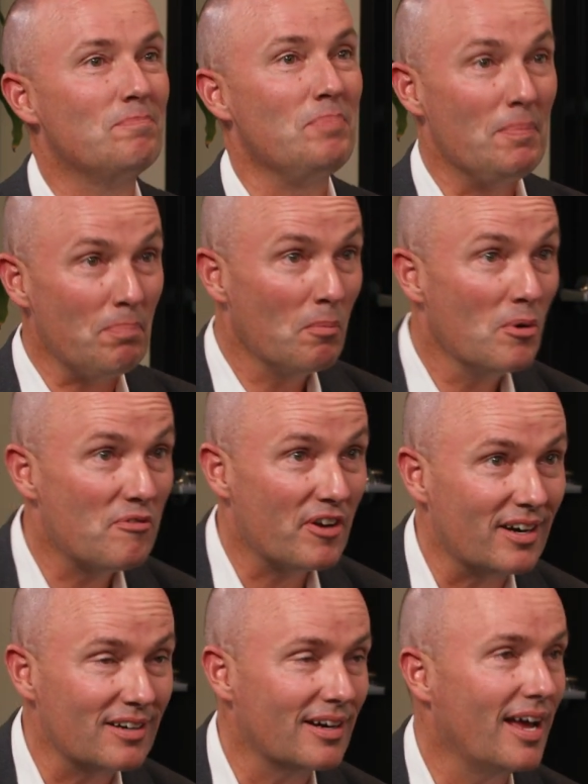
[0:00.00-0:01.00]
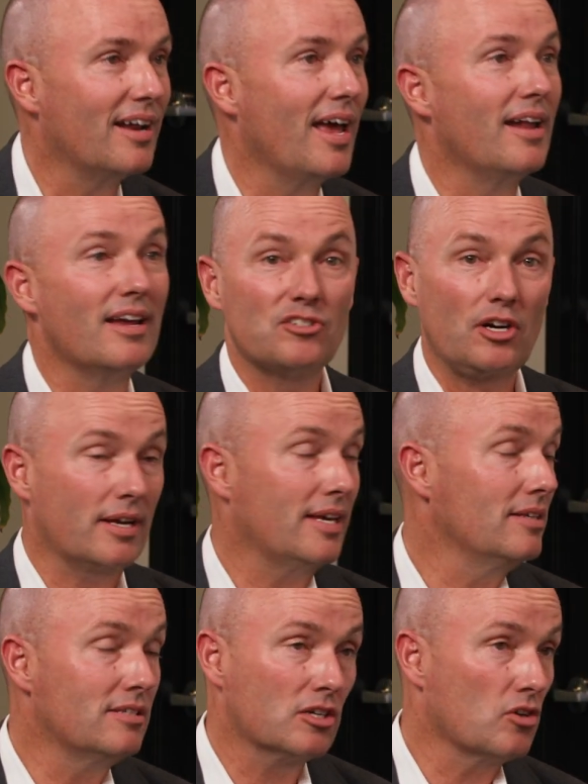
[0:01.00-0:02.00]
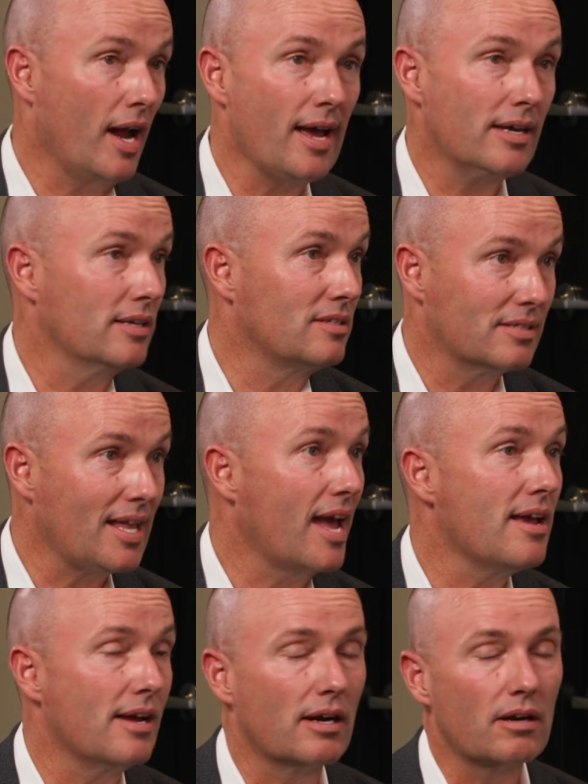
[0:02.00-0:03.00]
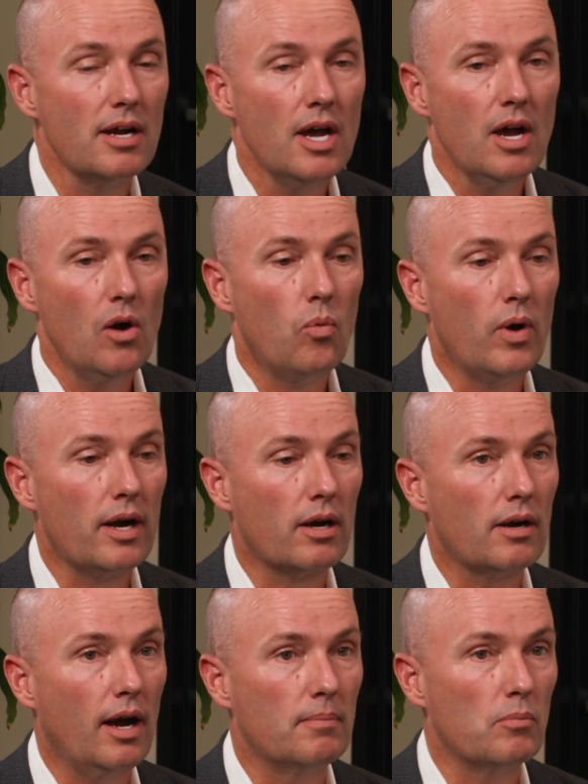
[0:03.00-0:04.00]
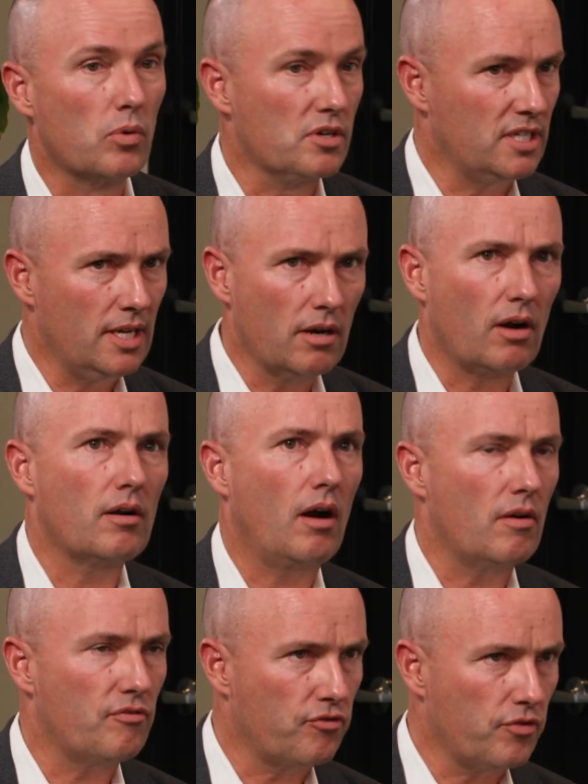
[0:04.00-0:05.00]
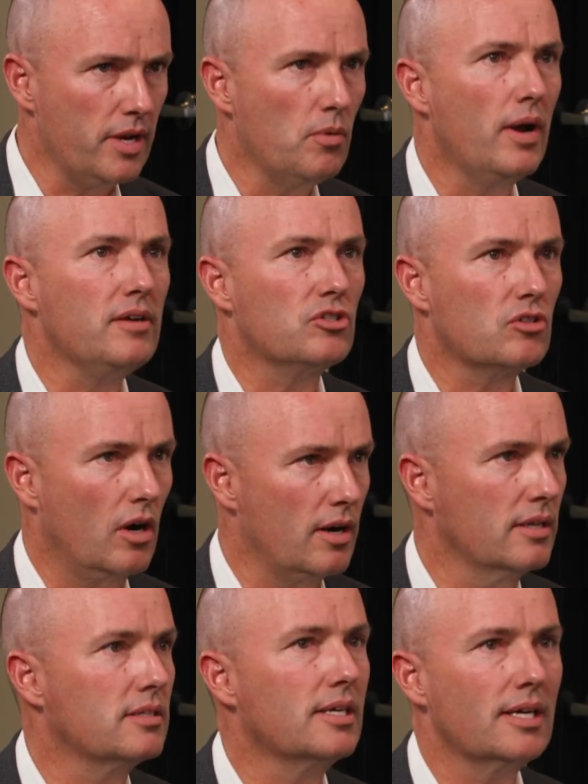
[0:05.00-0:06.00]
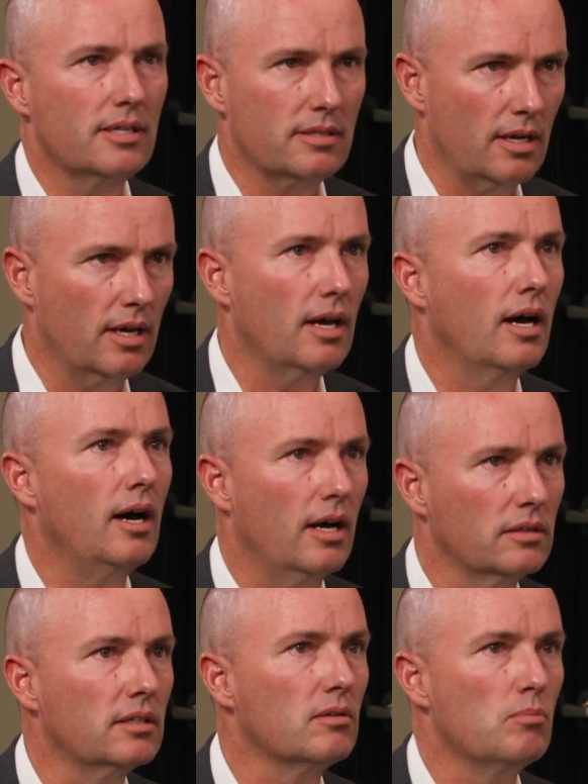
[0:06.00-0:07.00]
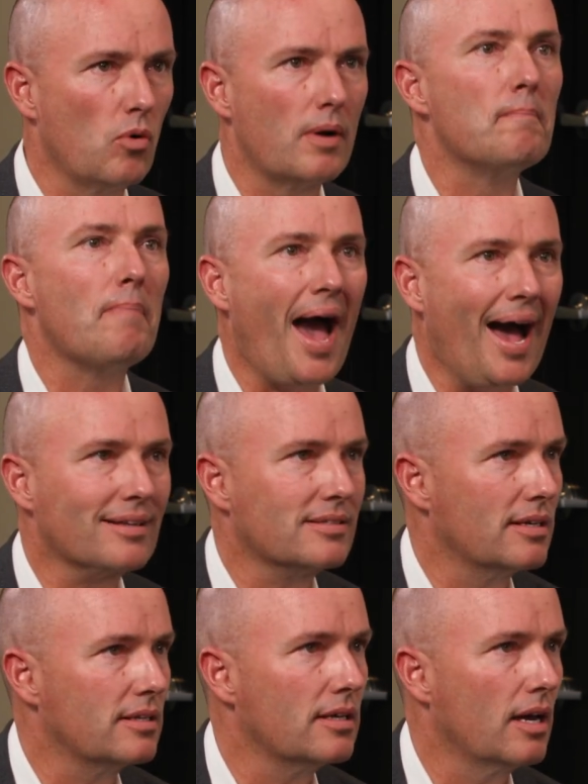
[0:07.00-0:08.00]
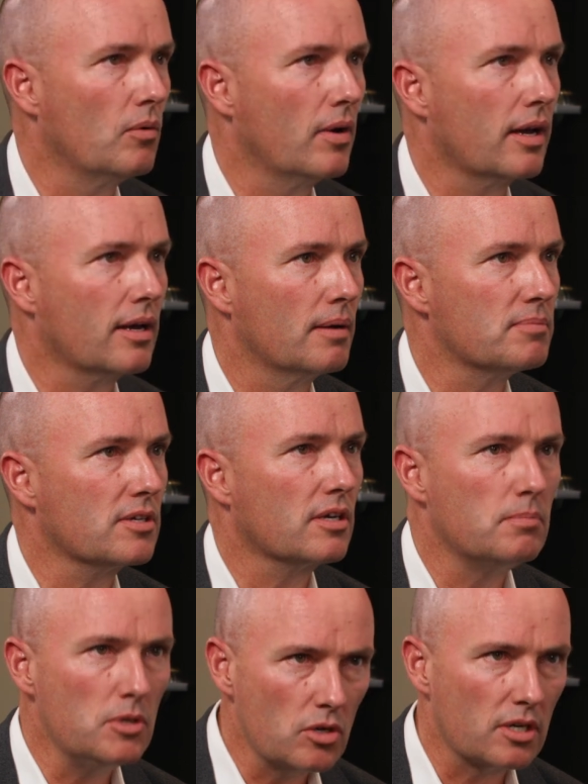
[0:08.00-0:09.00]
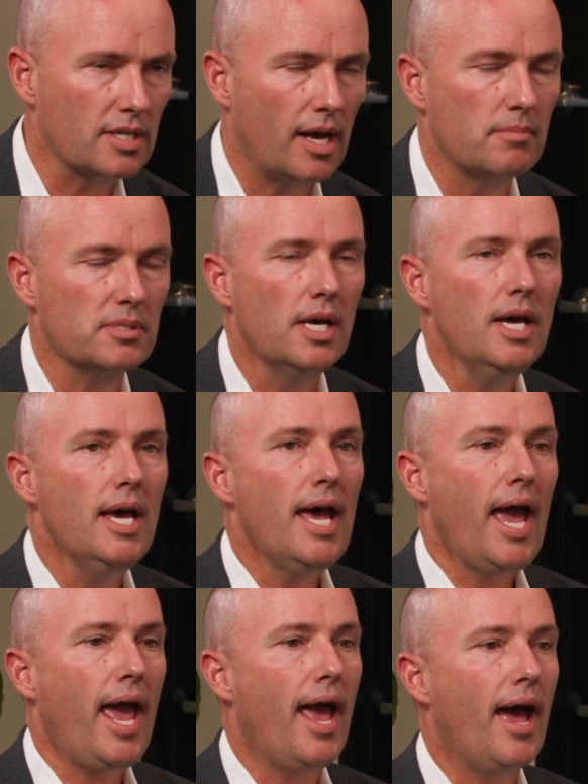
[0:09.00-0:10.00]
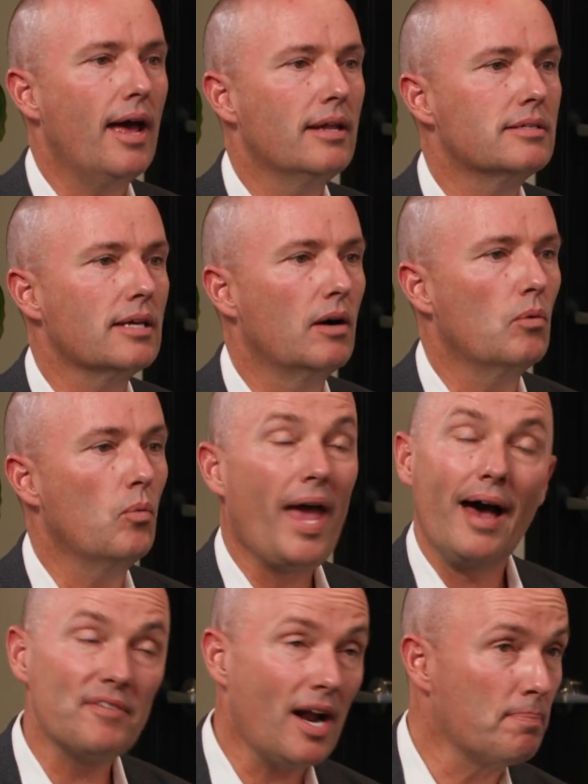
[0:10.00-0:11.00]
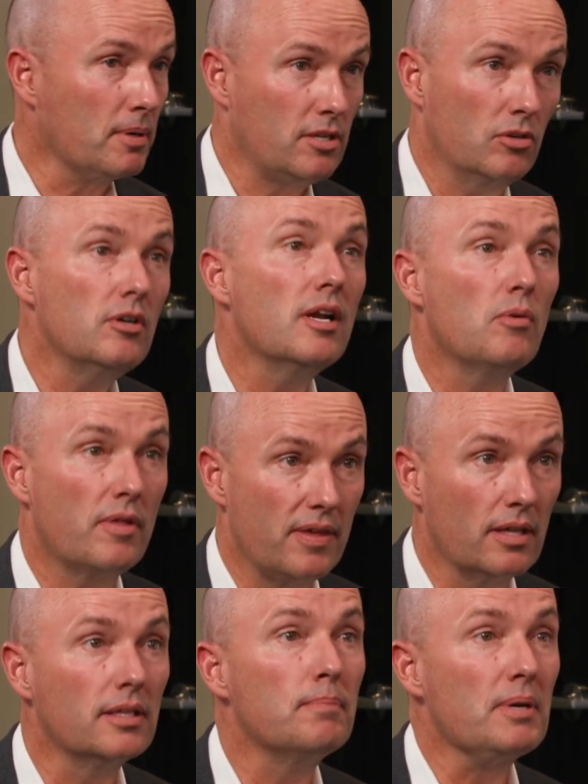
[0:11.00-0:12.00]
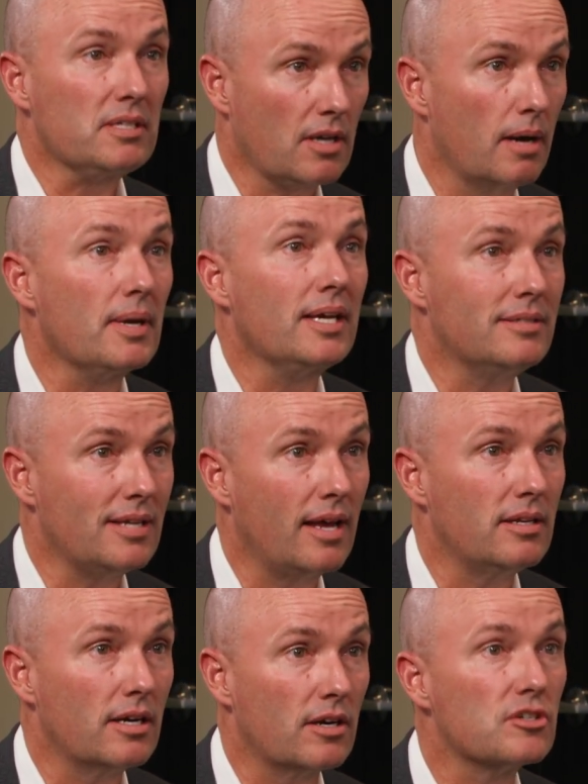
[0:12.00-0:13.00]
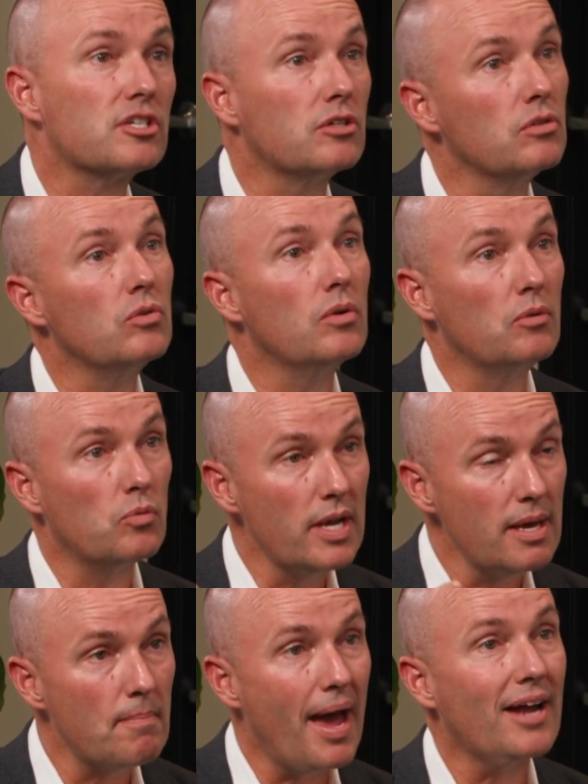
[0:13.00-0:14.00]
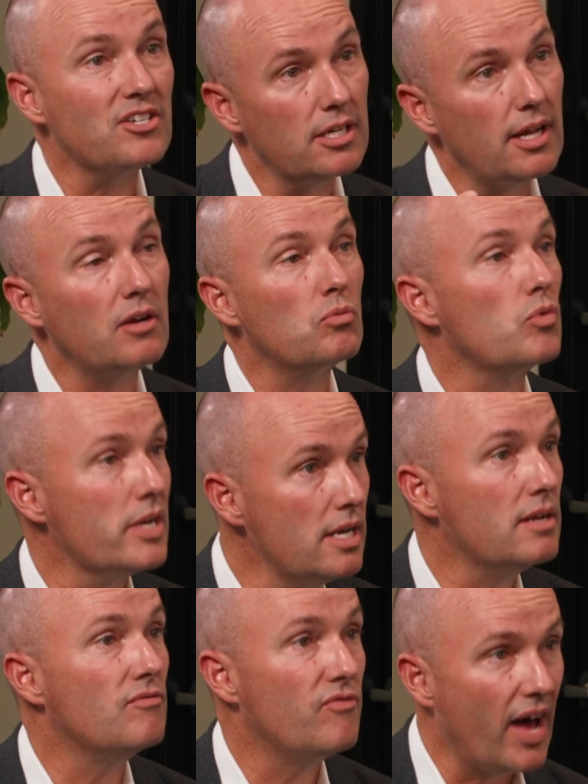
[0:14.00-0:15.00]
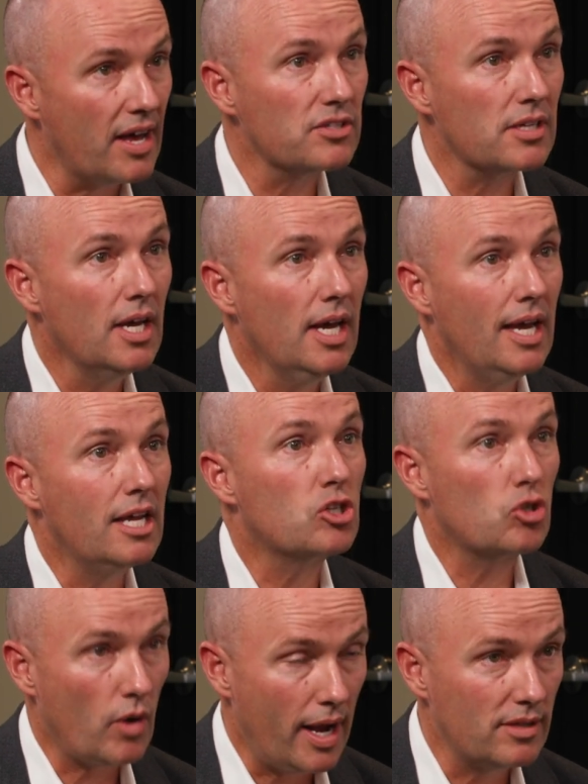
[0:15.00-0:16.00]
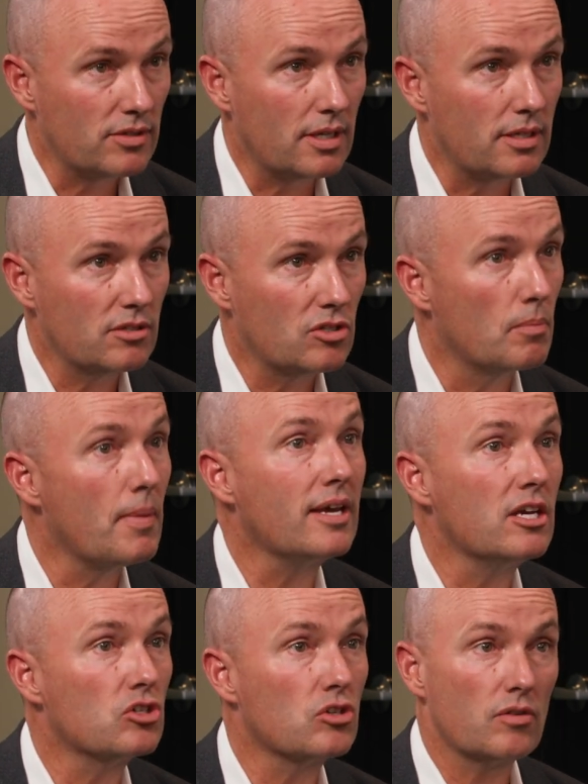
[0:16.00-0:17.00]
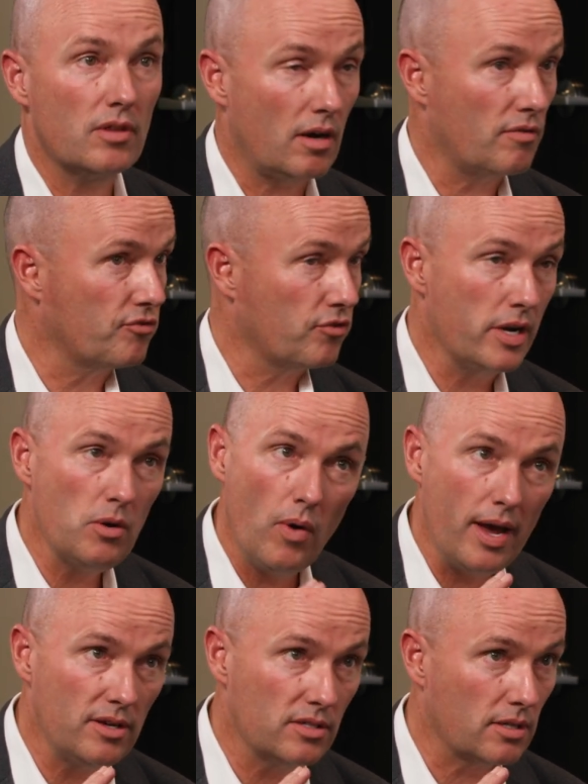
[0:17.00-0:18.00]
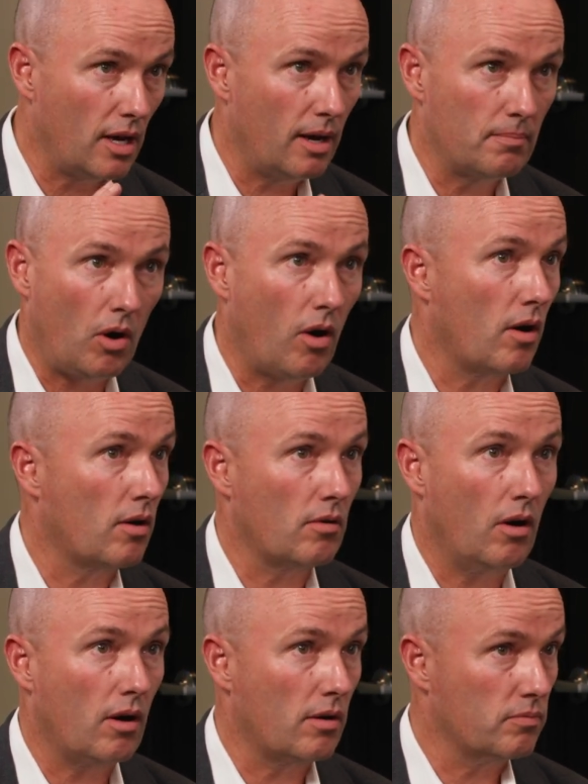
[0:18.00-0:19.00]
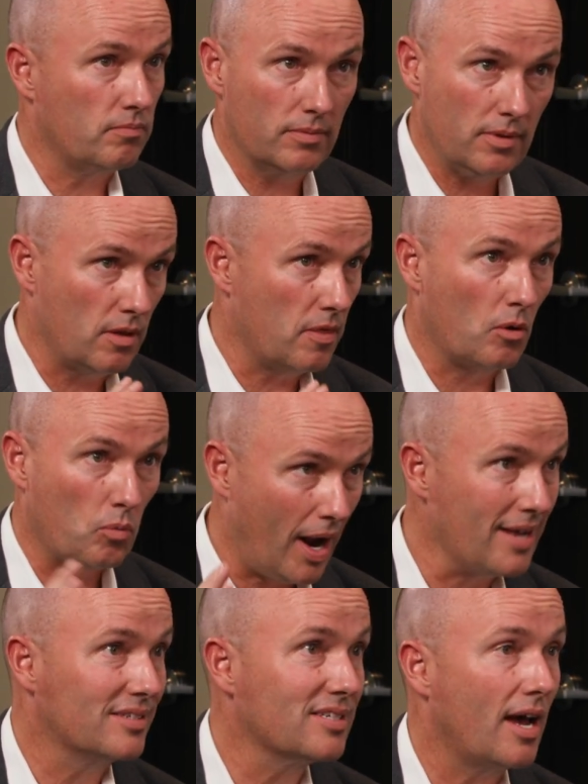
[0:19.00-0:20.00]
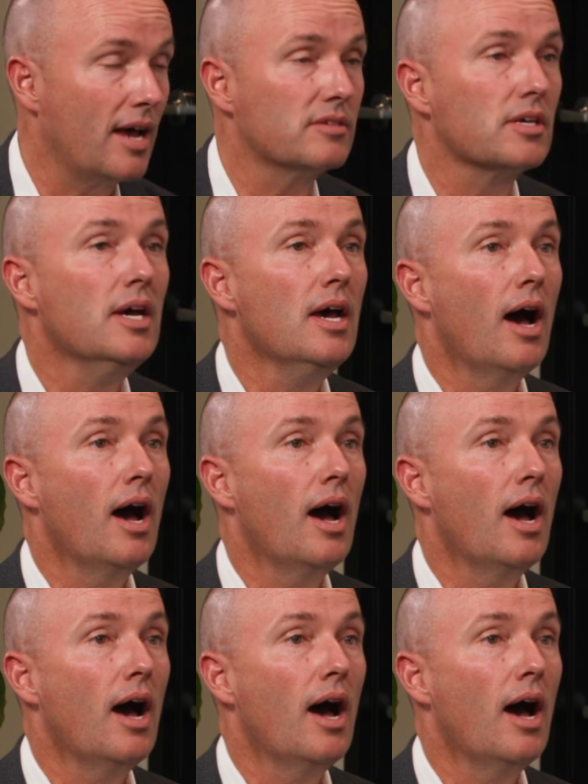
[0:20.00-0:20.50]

people move here and as our kids and grandkids stay here, we're seeing our freeways starting to get a little more impacted when it comes to commuter times. And we have an opportunity with the Olympics coming in 10 years to reimagine and reinvest in transit. So making sure that our freeways are the right size,